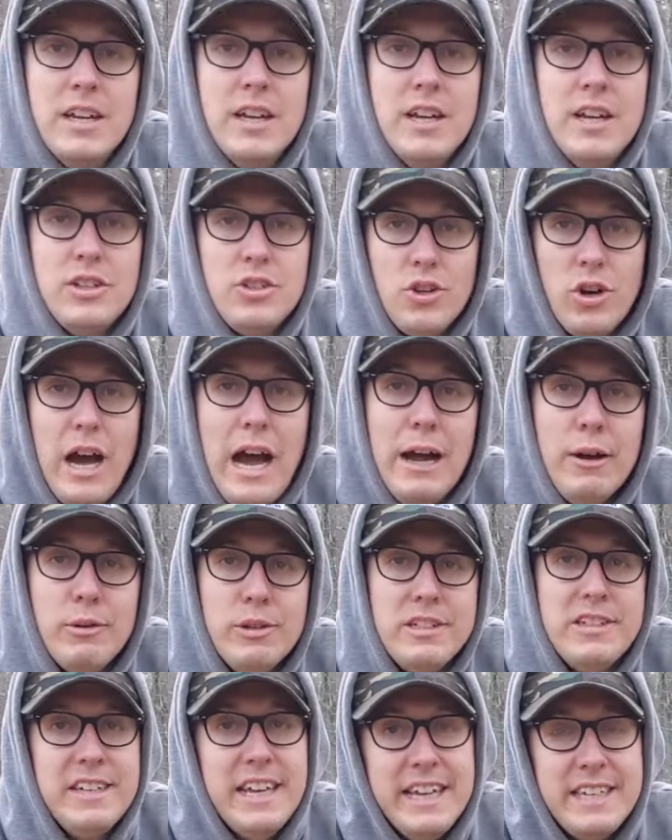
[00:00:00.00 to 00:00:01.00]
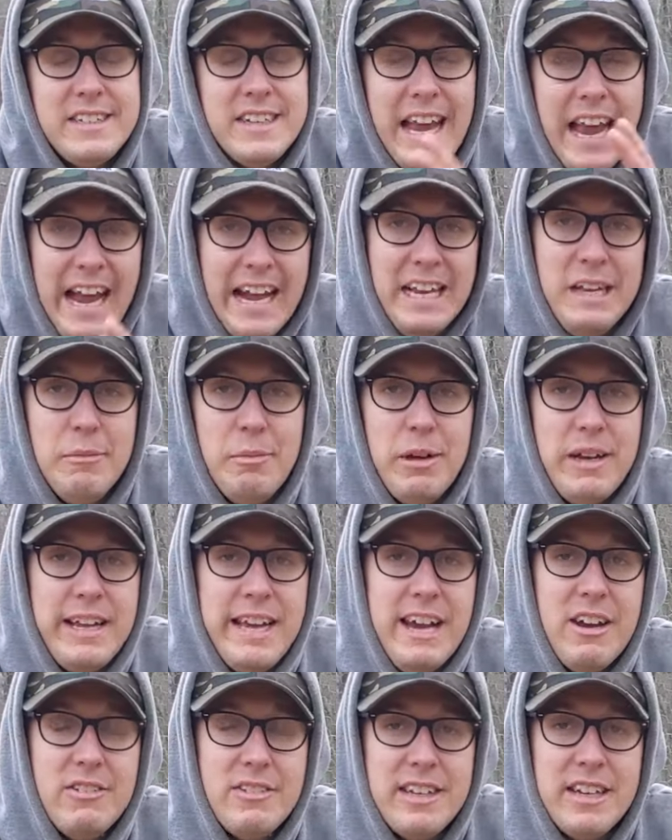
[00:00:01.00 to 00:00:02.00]
so I would say to
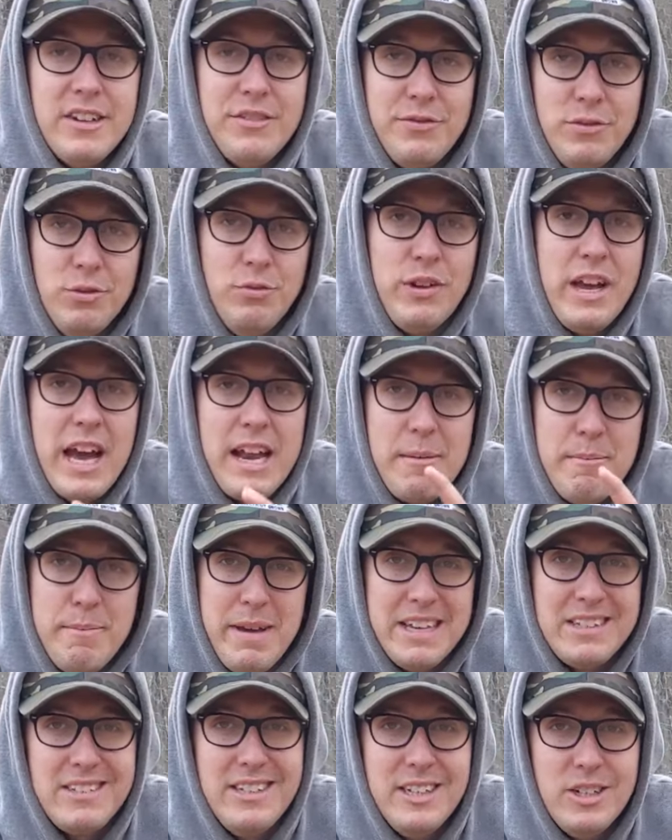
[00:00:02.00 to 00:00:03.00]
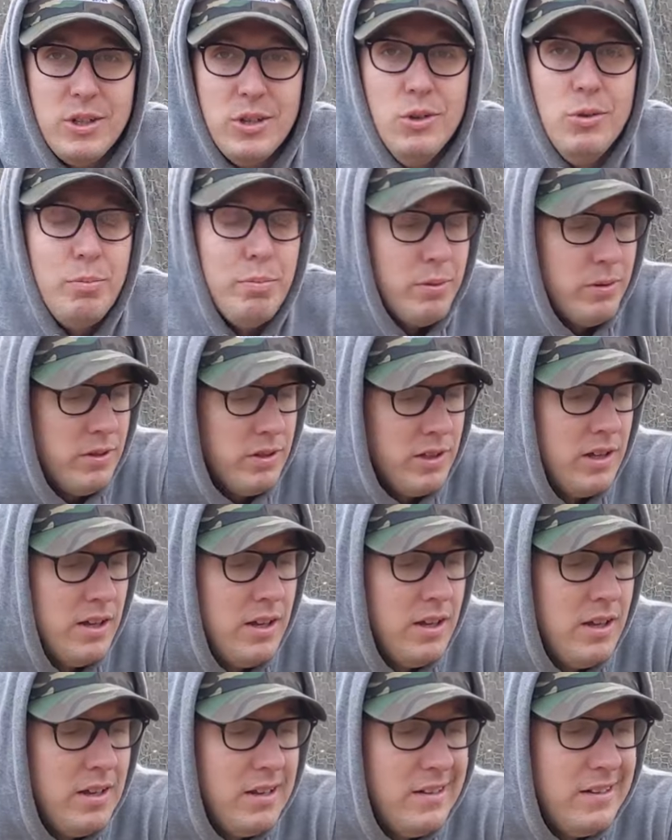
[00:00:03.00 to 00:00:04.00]
anybody out there, if you've got a messy coop,
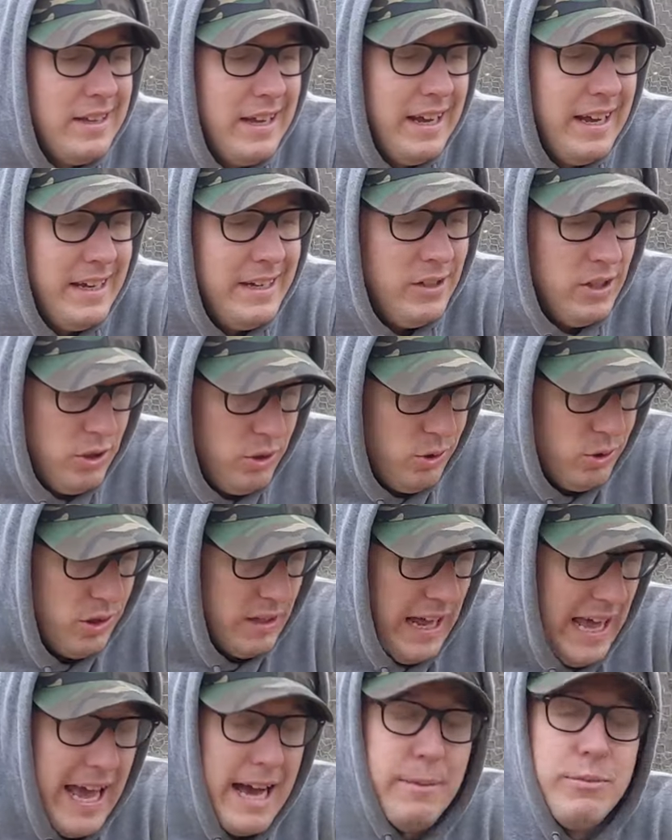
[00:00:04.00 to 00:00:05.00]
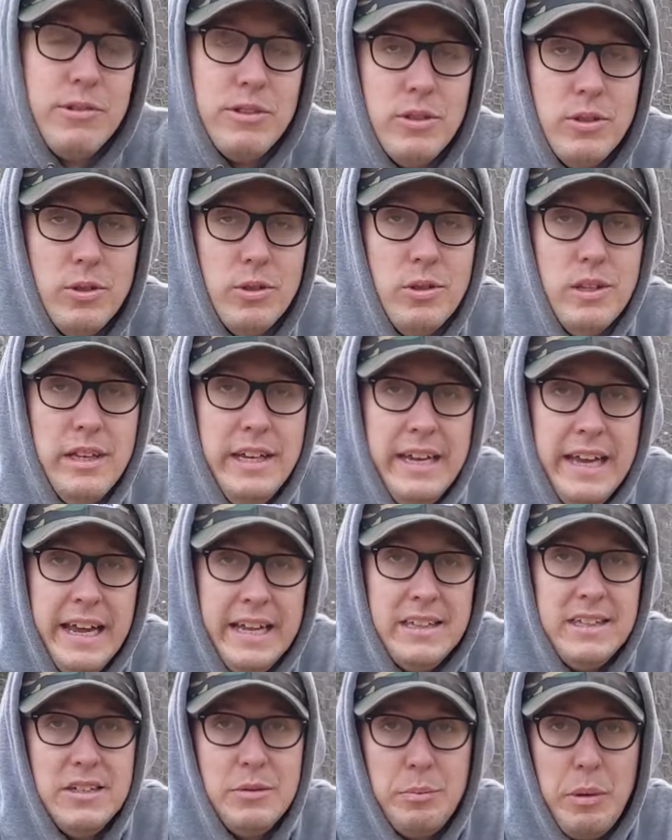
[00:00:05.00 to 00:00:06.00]
then you should absolutely
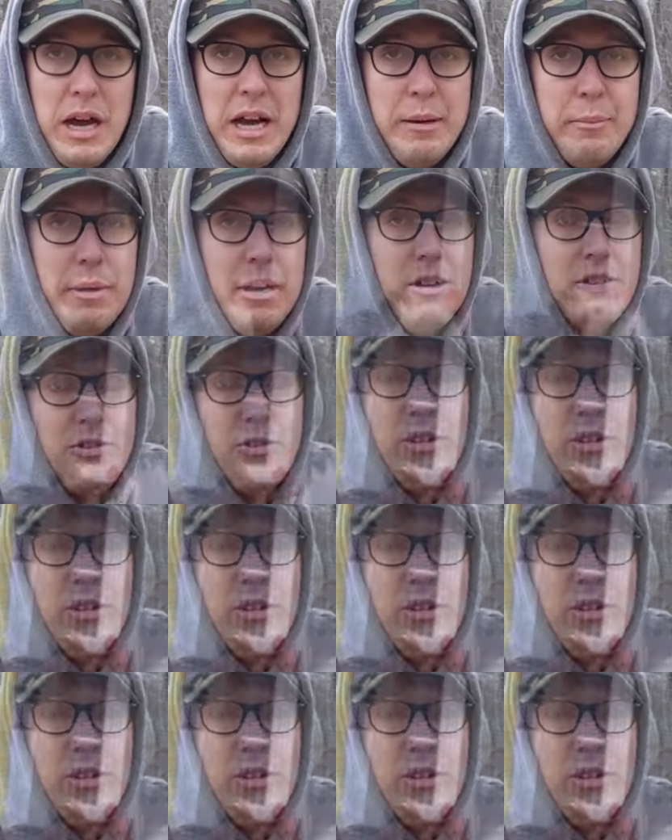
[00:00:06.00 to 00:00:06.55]
get these pine pellets.